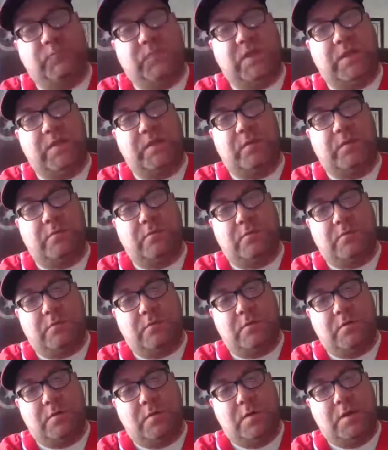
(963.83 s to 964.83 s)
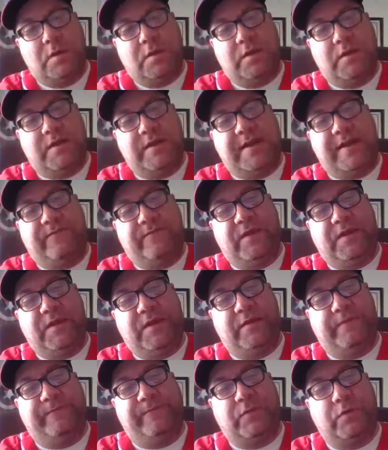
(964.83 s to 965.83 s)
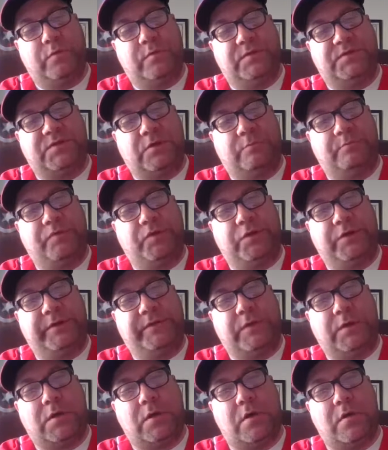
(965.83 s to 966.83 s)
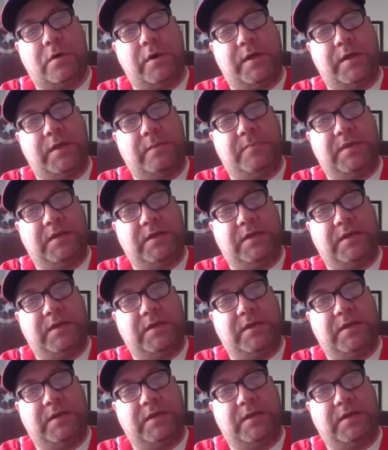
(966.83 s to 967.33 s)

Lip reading: Okay? Doesn't have any influence on putting the card in,